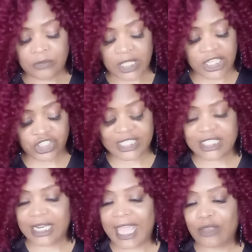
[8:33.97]
and just
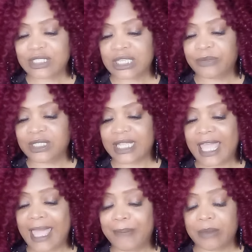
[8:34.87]
allow something to
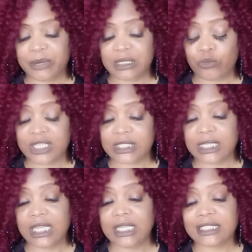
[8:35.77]
happen but once
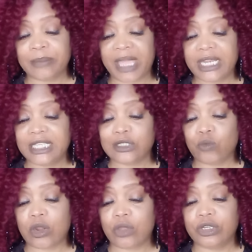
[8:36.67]
again somebody needs to
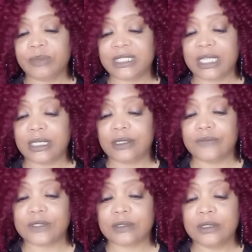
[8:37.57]
work on
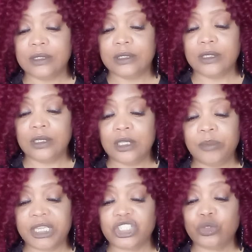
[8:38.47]
themselves
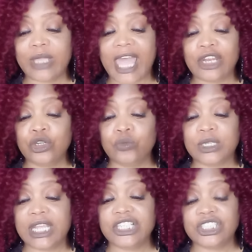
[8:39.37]
because you got a new
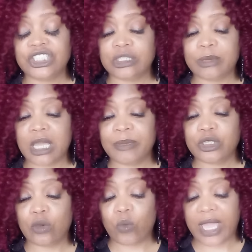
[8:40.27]
relationship coming
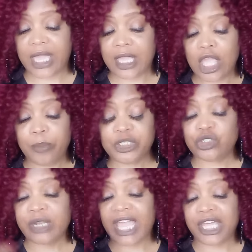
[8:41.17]
your way, but
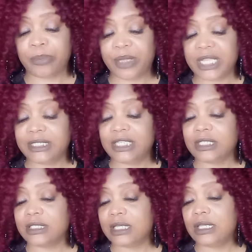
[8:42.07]
you're not going to pay attention.
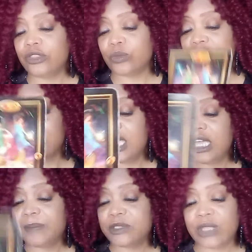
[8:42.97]
See, three of
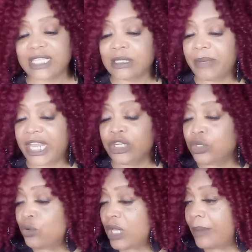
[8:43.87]
cups. You got somebody
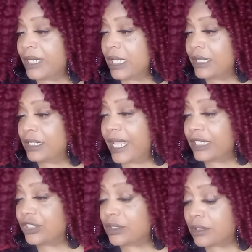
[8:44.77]
new coming in to
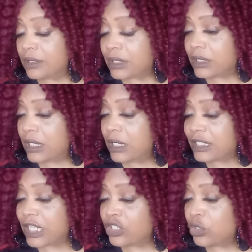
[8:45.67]
date you. See, it's
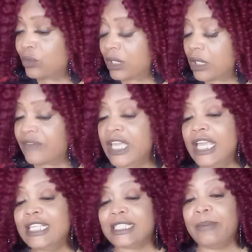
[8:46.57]
that new love.
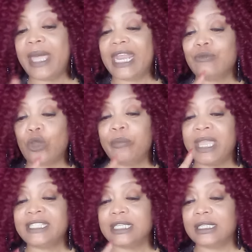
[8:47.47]
Somebody
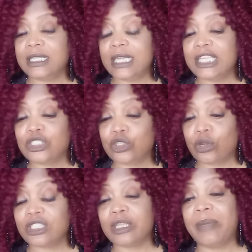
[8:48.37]
romantically has
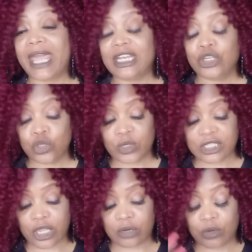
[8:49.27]
stir- somebody new is
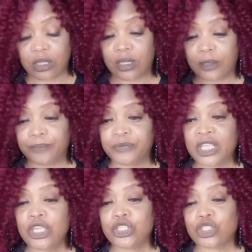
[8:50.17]
going to um,
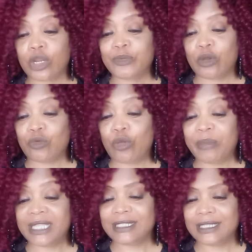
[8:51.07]
stir up your
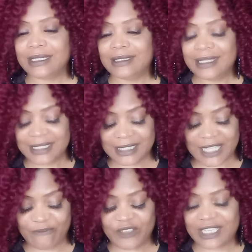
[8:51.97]
romantic
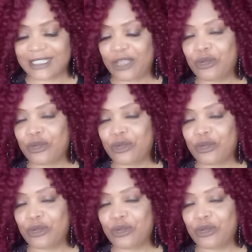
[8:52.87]
see because they go to